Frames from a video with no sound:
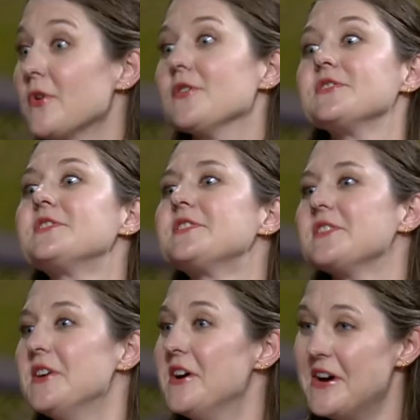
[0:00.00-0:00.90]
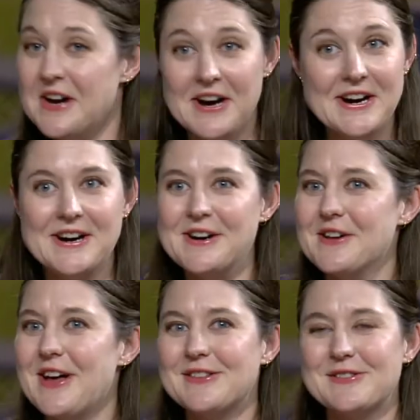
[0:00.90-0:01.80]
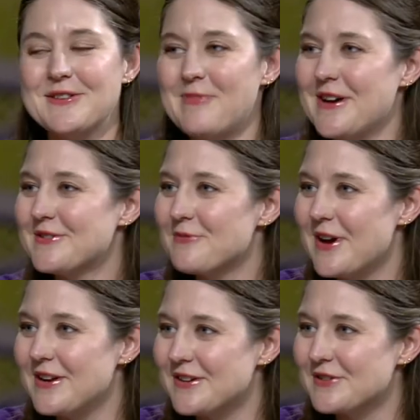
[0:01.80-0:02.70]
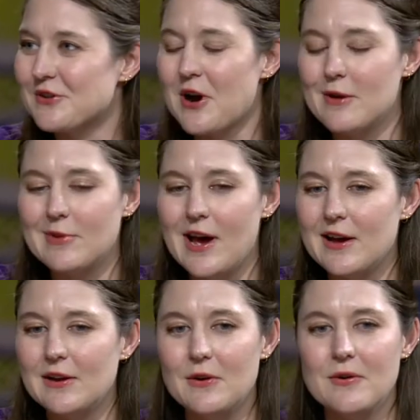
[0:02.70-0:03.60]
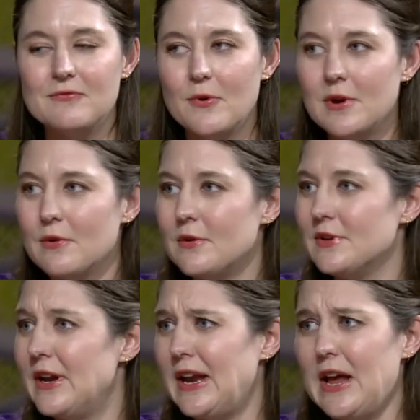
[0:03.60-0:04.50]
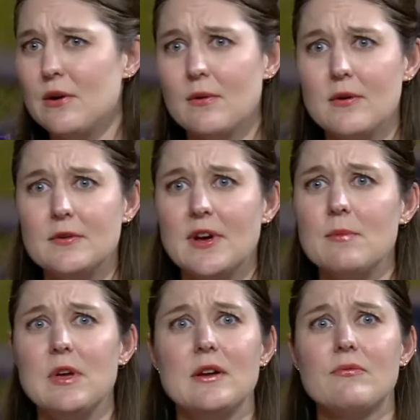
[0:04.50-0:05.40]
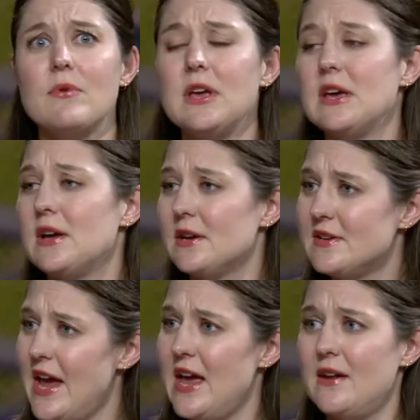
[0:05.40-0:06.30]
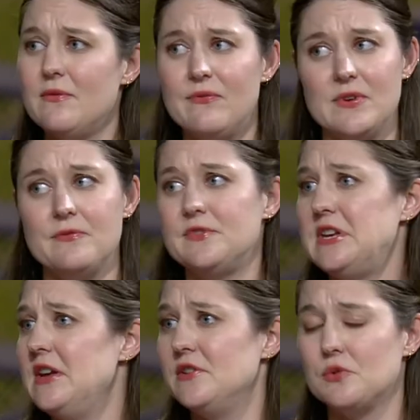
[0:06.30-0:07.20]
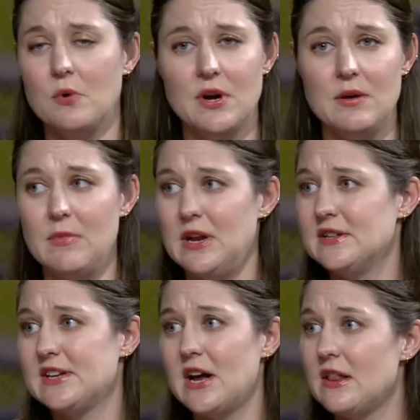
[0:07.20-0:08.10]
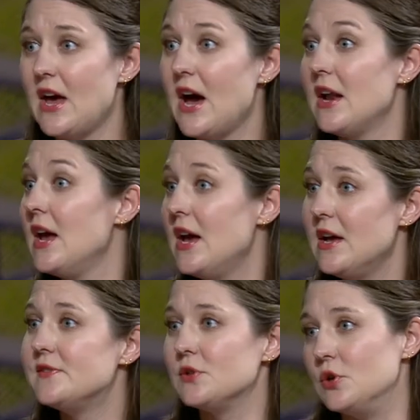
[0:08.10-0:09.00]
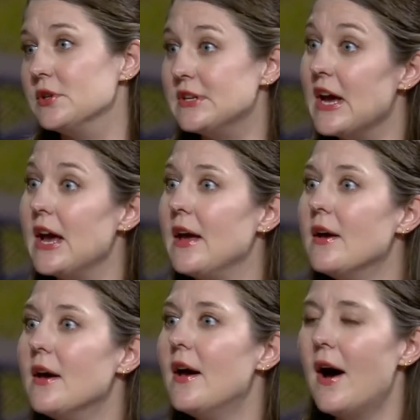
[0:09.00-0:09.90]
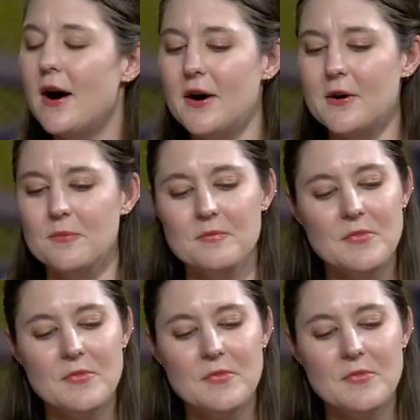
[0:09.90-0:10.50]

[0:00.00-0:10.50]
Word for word: bursts. uh, that's the best way to describe that. You know, a four year old and an eight year old, I mean, if we get 10, 15, 20 minutes out of that, it's a good day. Um,